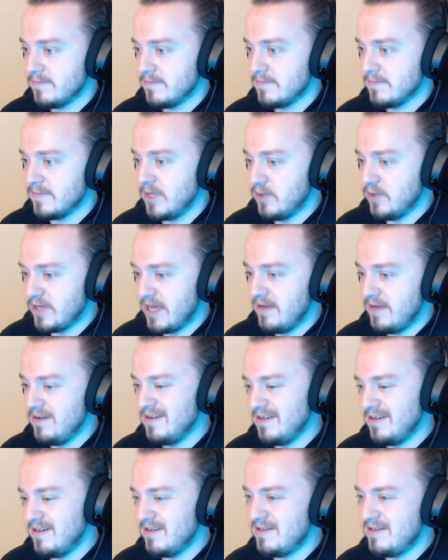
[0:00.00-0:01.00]

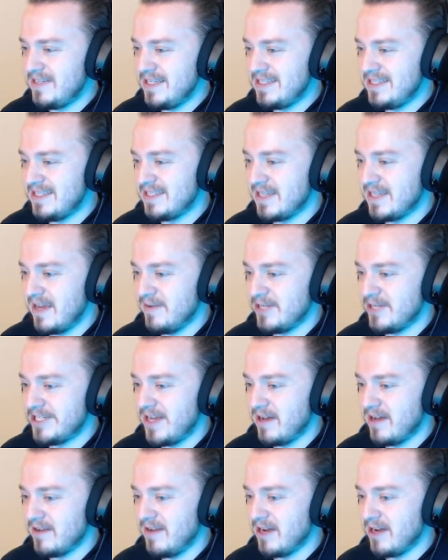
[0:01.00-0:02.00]
Okay, decent damage.
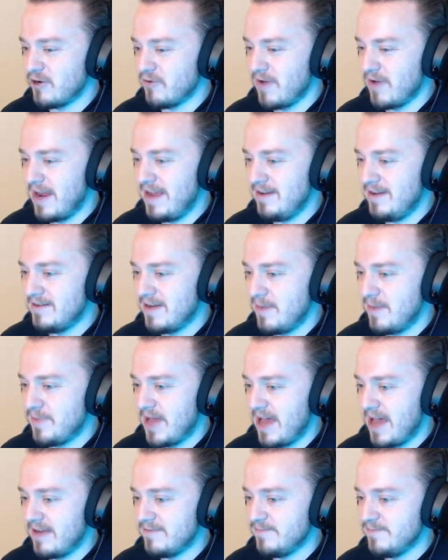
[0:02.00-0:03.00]
Not great. Not
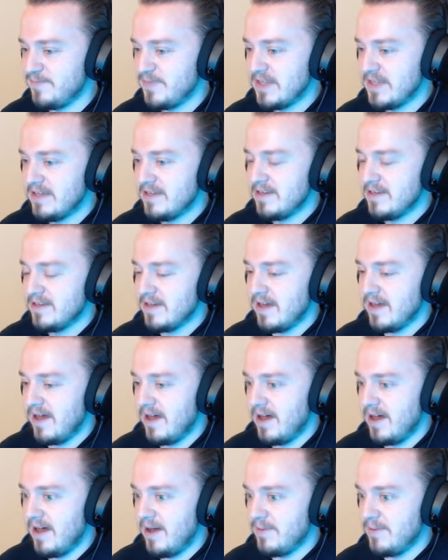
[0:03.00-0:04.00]
bad.
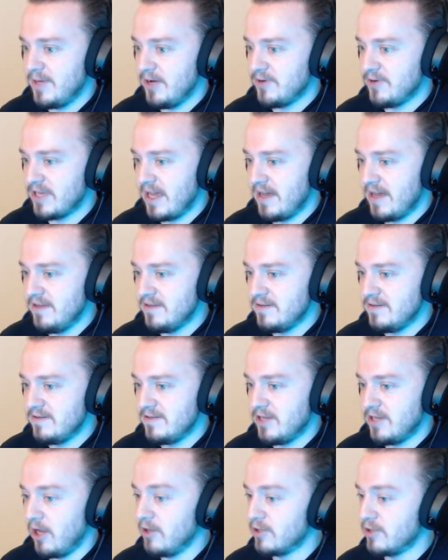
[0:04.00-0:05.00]
Okay.
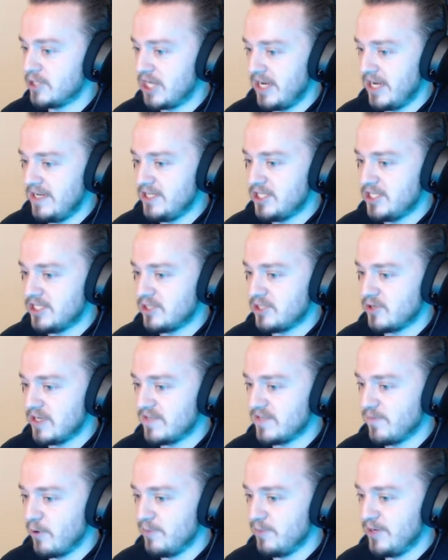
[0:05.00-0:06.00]
Color change.
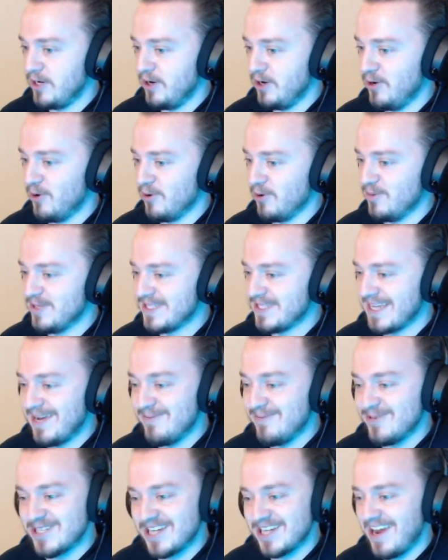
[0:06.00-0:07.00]
Transformed into normal
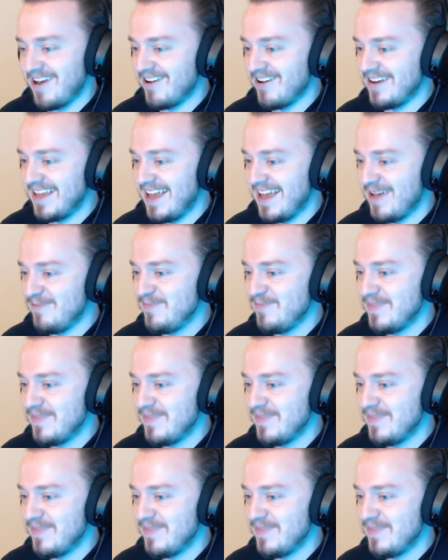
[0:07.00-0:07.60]
type, which I already am.